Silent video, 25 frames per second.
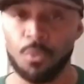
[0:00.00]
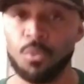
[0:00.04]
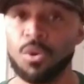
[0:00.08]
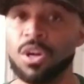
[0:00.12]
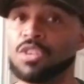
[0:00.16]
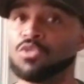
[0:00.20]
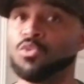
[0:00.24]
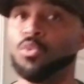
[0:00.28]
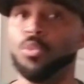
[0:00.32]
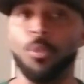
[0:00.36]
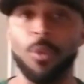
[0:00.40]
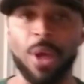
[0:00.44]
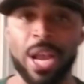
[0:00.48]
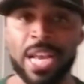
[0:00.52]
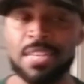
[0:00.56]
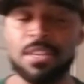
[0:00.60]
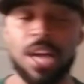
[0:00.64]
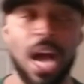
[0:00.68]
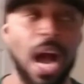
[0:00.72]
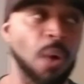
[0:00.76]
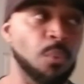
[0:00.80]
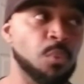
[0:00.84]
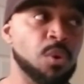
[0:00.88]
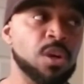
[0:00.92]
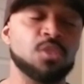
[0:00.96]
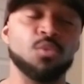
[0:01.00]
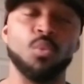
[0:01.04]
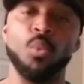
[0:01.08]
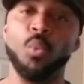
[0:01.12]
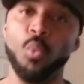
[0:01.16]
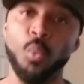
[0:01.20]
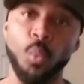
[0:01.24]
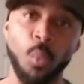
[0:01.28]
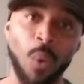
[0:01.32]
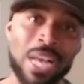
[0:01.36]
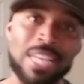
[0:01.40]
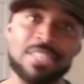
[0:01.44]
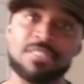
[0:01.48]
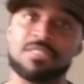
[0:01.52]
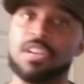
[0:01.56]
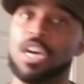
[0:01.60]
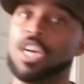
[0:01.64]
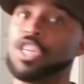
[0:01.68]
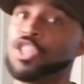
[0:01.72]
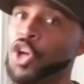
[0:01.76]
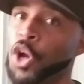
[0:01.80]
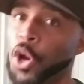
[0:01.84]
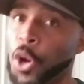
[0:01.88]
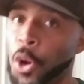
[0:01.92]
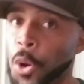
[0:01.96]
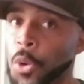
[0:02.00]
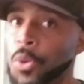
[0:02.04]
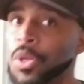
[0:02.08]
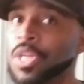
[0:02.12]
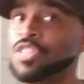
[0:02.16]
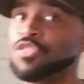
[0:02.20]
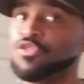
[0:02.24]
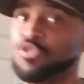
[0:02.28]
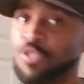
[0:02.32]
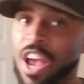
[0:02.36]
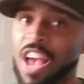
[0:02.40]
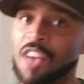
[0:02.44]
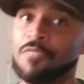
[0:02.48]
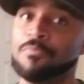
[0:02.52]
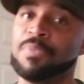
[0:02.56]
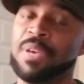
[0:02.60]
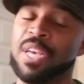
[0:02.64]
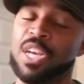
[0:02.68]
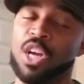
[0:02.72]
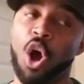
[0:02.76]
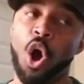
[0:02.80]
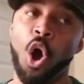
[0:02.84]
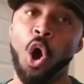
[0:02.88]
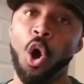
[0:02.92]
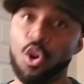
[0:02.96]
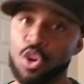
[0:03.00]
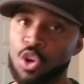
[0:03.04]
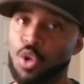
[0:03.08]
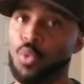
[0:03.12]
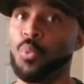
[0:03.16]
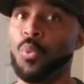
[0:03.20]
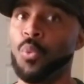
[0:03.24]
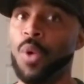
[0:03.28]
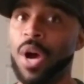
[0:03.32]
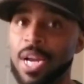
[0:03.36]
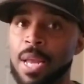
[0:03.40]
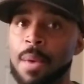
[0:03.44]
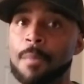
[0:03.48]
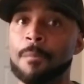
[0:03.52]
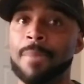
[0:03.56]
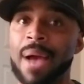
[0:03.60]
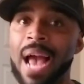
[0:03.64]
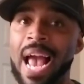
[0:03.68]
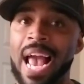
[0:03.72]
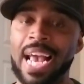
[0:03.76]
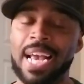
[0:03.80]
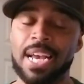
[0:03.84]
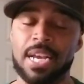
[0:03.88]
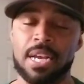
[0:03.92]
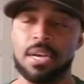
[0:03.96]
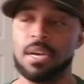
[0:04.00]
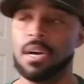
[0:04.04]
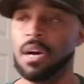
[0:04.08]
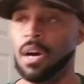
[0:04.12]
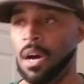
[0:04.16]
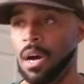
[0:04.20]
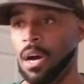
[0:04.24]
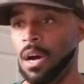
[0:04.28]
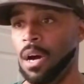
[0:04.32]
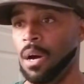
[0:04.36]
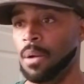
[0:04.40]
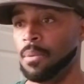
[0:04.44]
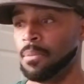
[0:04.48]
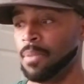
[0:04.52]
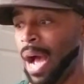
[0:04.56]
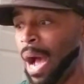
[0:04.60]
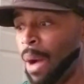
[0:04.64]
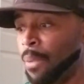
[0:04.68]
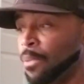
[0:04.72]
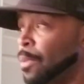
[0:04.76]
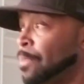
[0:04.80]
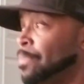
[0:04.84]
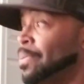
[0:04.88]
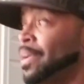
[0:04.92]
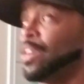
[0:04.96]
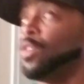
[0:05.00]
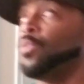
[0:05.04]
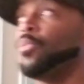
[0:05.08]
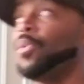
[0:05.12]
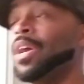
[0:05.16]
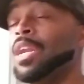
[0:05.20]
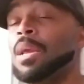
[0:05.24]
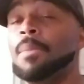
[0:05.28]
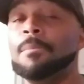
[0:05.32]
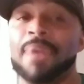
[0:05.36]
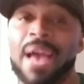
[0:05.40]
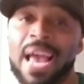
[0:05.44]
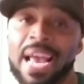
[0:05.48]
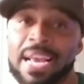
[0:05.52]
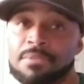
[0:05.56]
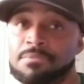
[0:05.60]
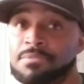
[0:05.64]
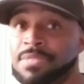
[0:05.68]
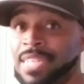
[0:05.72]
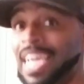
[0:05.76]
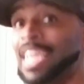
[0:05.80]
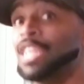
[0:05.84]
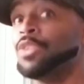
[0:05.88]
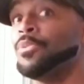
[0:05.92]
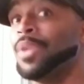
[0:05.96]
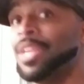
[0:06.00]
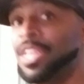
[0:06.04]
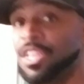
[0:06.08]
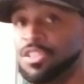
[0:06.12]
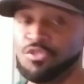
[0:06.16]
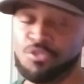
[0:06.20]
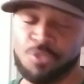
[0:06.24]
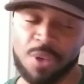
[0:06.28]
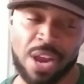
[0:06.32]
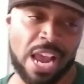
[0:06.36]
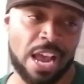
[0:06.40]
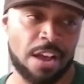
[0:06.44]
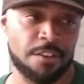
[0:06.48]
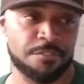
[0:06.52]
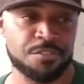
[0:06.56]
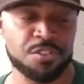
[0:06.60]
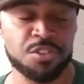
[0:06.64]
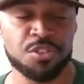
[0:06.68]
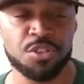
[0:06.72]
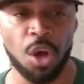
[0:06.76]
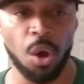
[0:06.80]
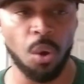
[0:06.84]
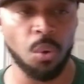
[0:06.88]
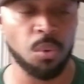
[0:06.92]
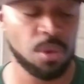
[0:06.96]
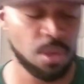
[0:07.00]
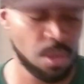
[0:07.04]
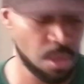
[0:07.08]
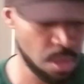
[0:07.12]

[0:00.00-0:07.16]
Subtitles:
wouldn't waste an early draft pick on a running back. I would pick a running back later in the draft, you know.